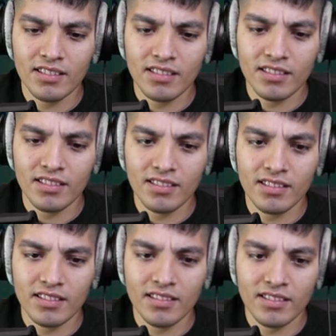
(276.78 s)

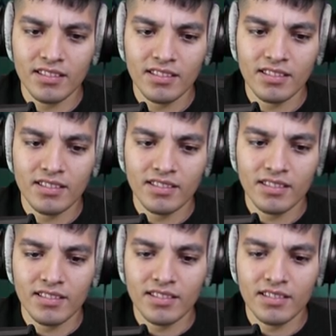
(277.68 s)

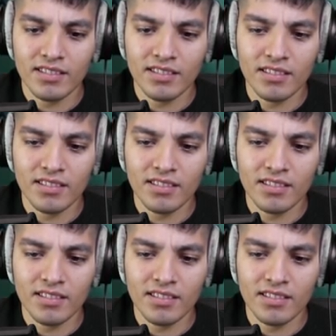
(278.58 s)
[no speech]